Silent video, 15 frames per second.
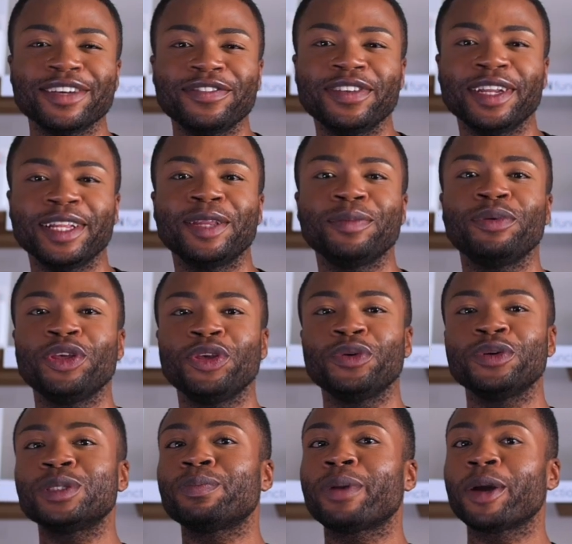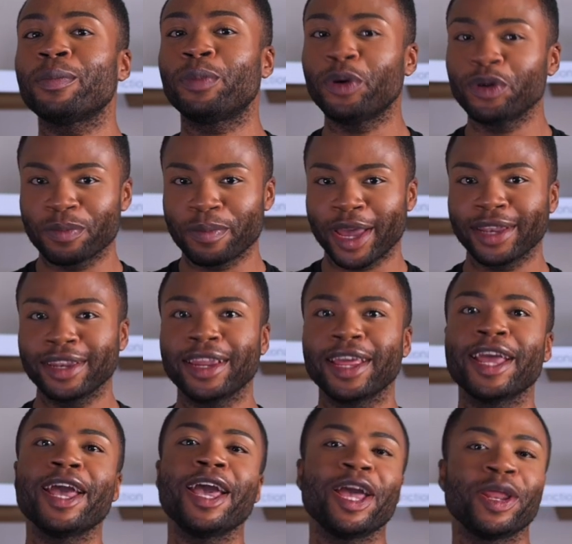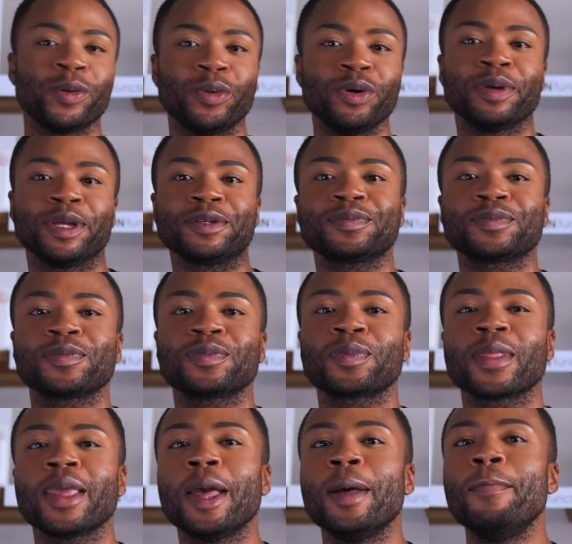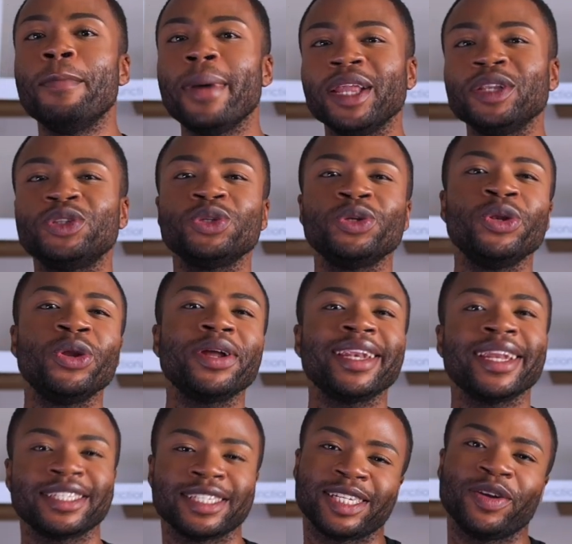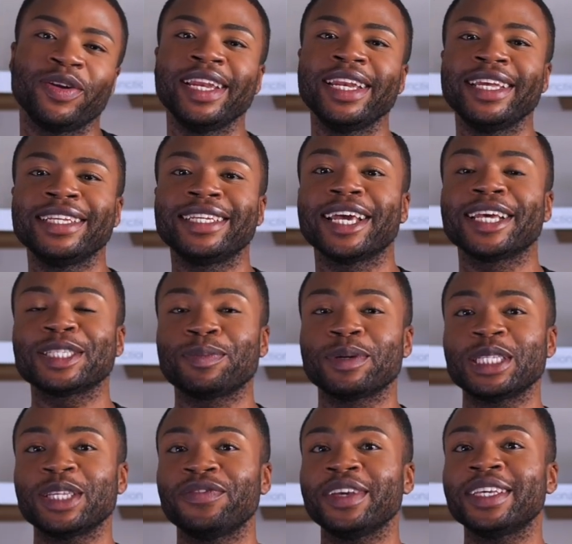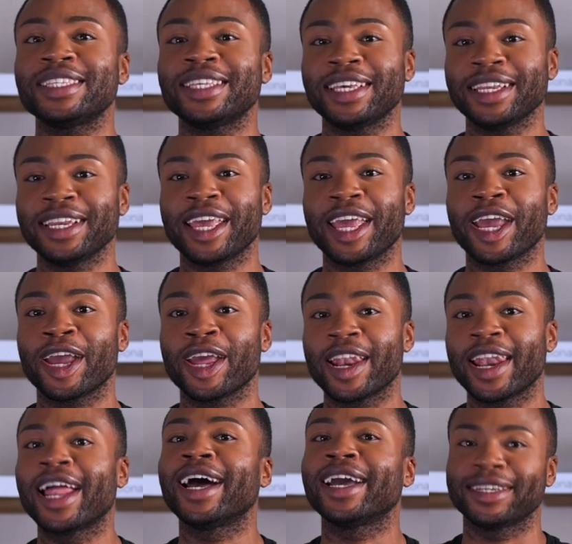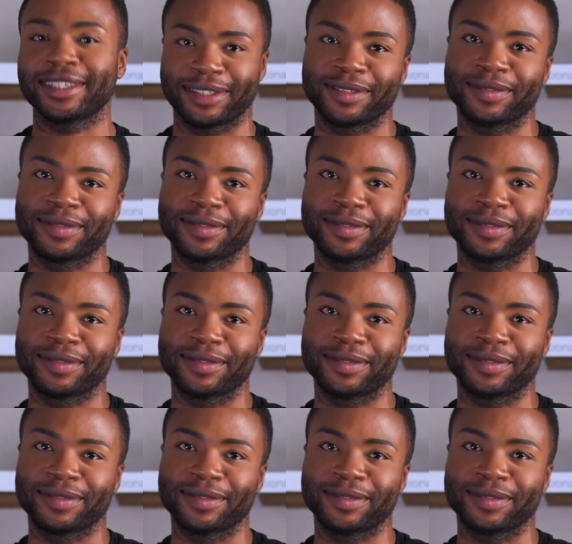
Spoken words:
definitely be used by both men and women. Men do not necessarily need a specific skincare line.